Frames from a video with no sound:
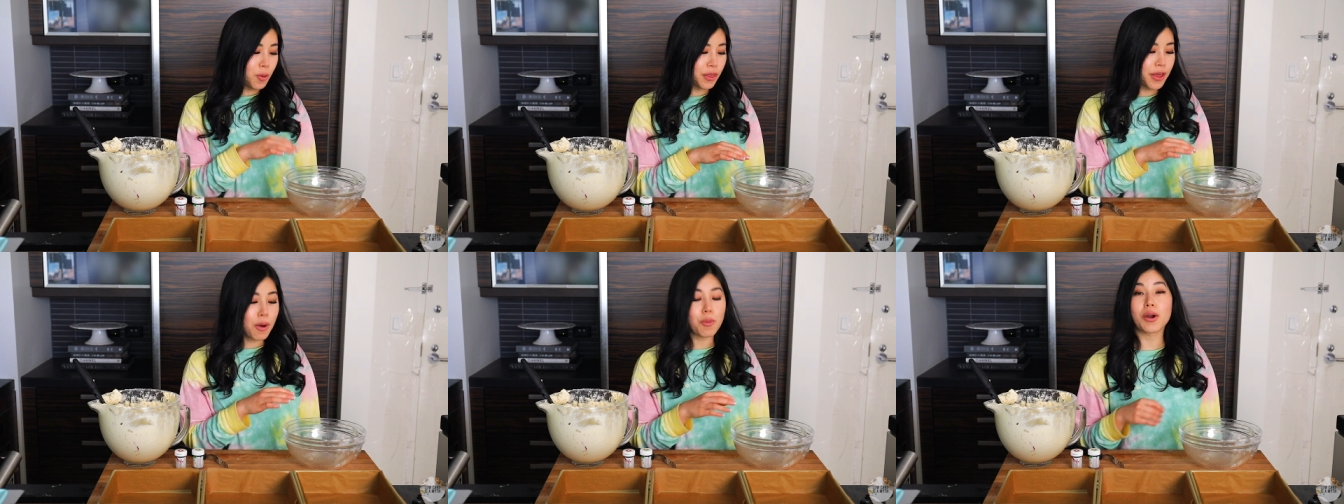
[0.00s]

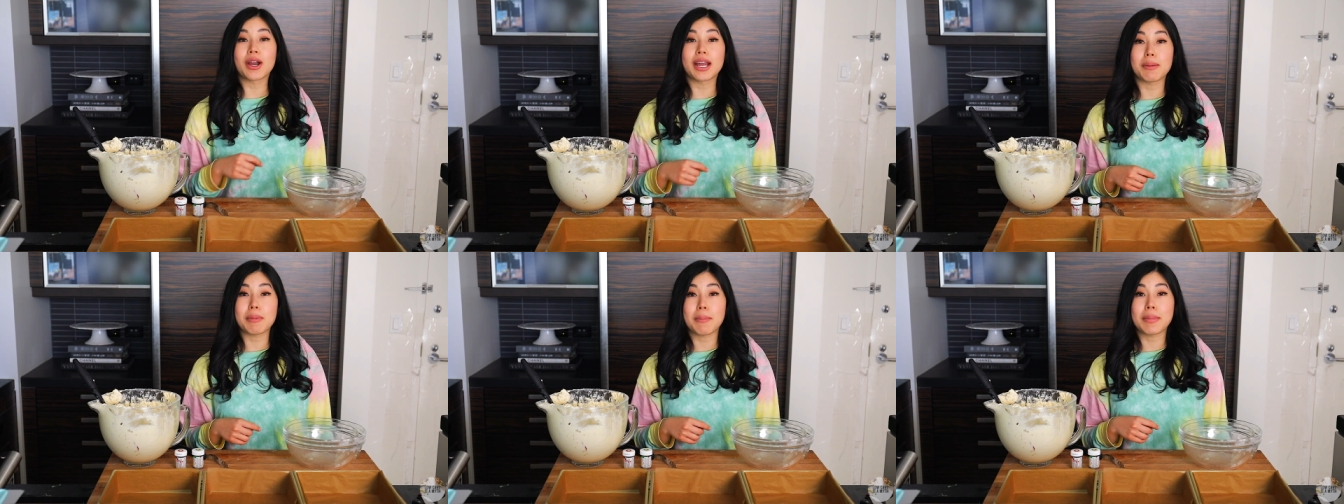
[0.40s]
without
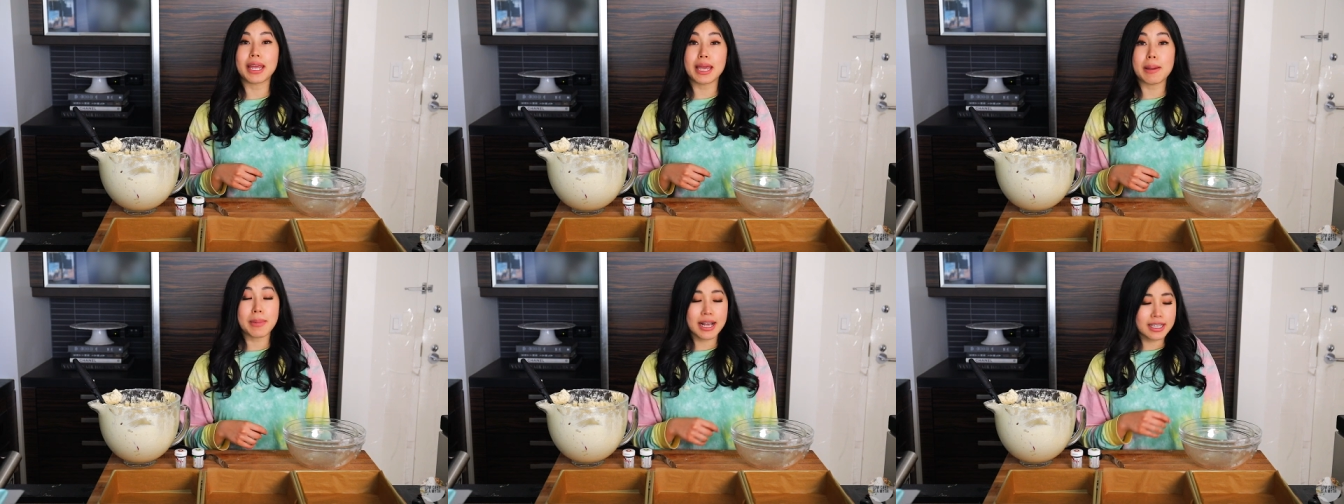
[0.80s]
worrying about
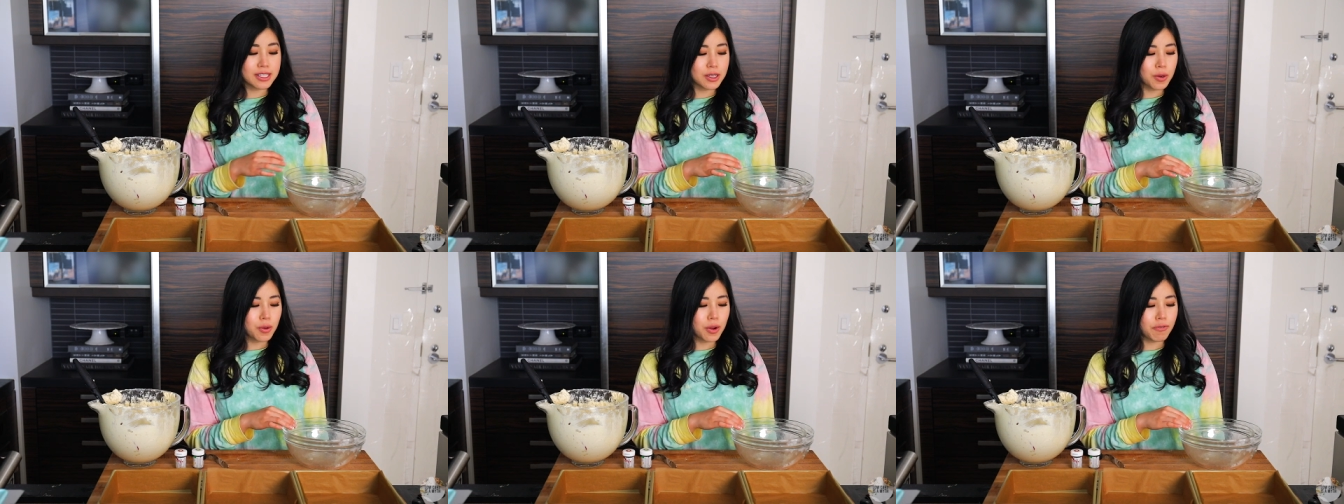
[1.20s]
making a mess.
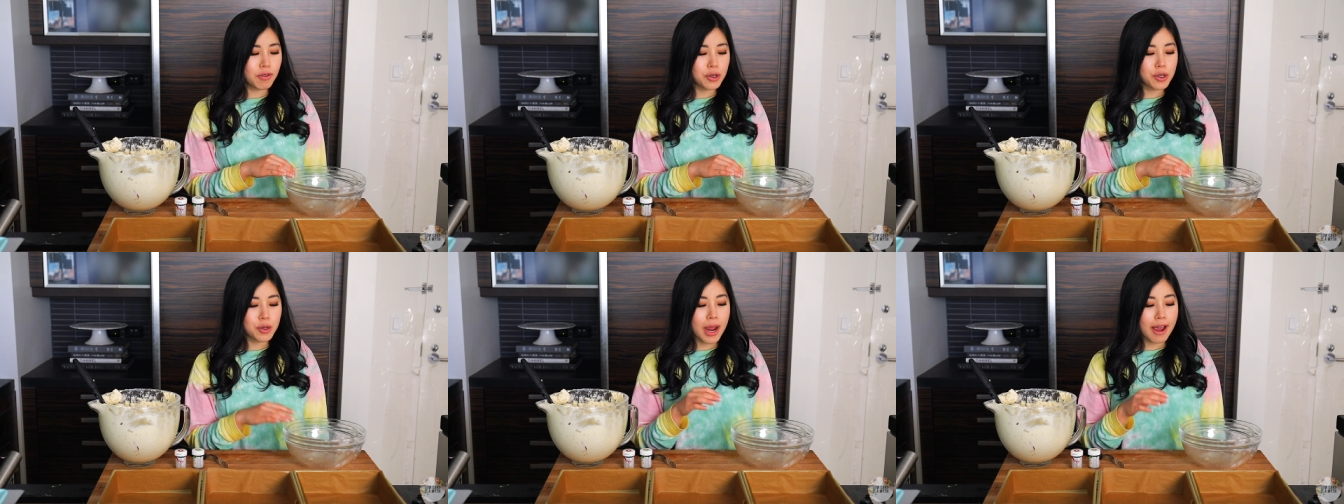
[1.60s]
So if
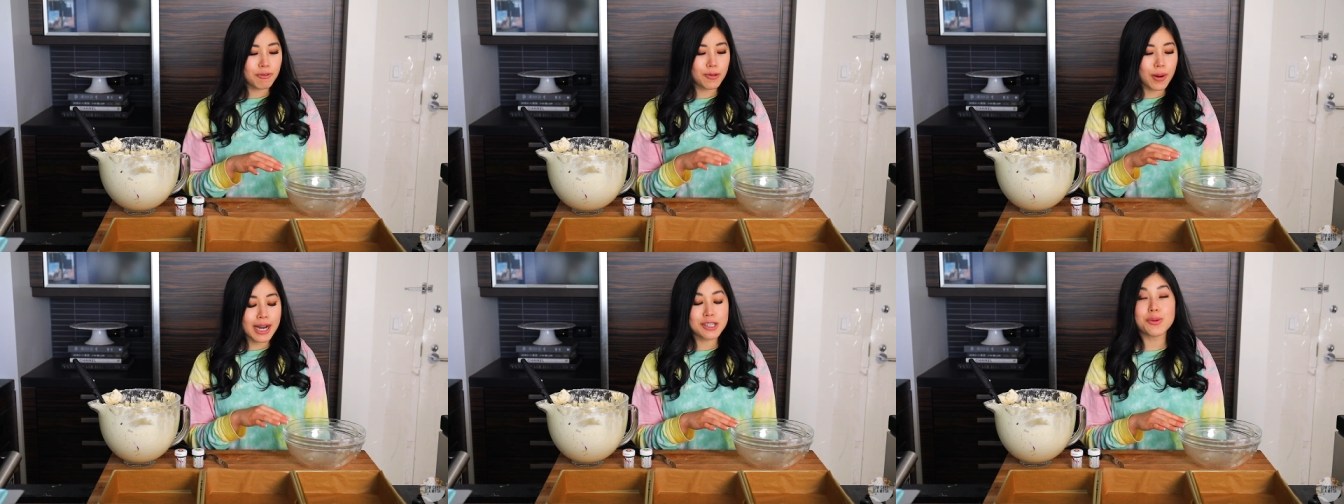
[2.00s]
you do
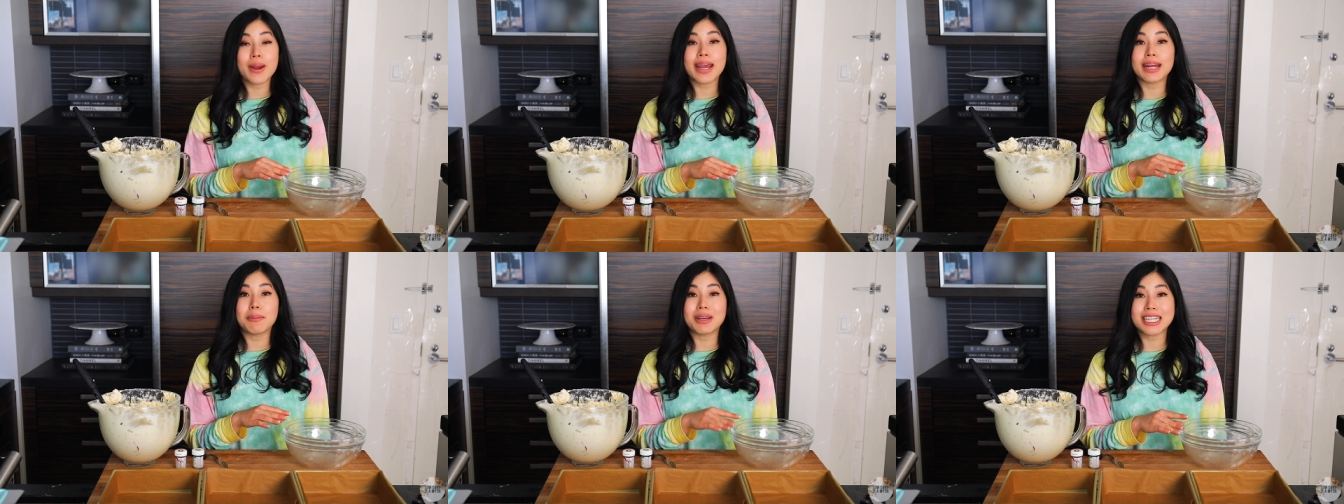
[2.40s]
have
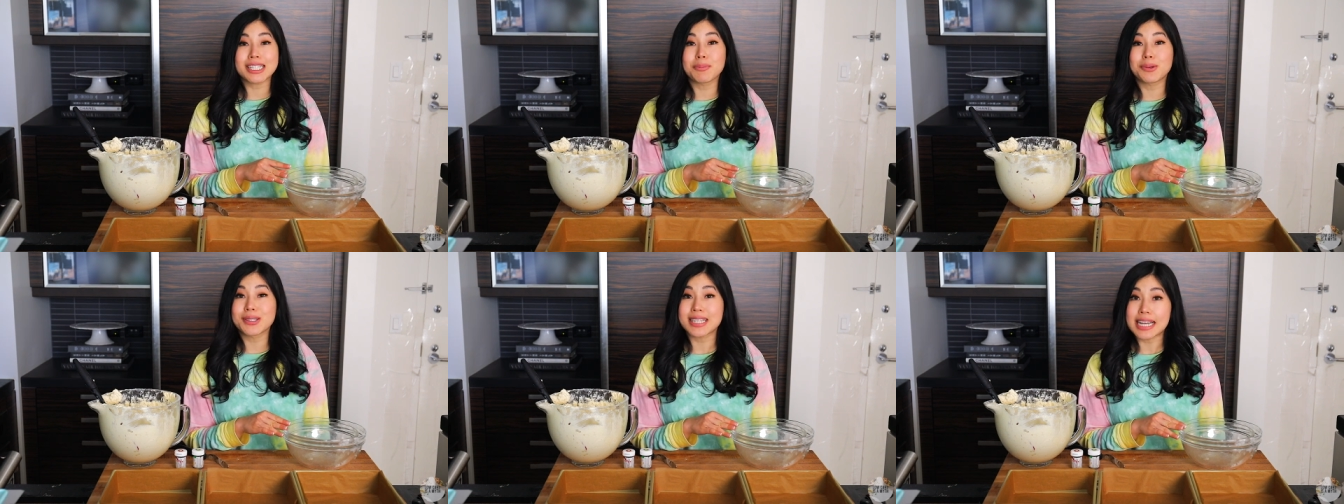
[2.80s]
graduating
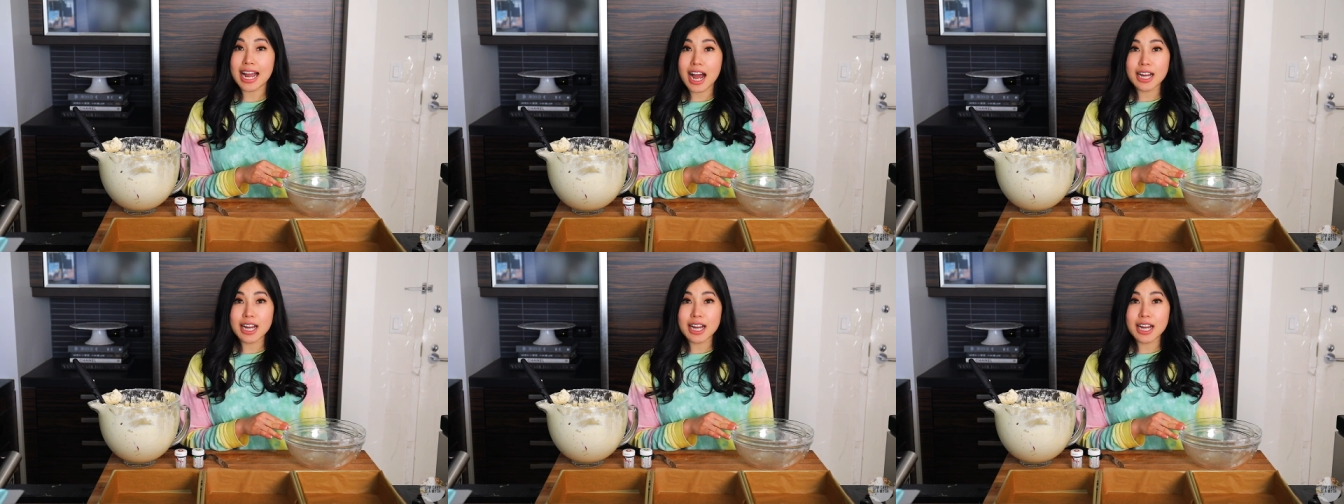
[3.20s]
mixing bowls like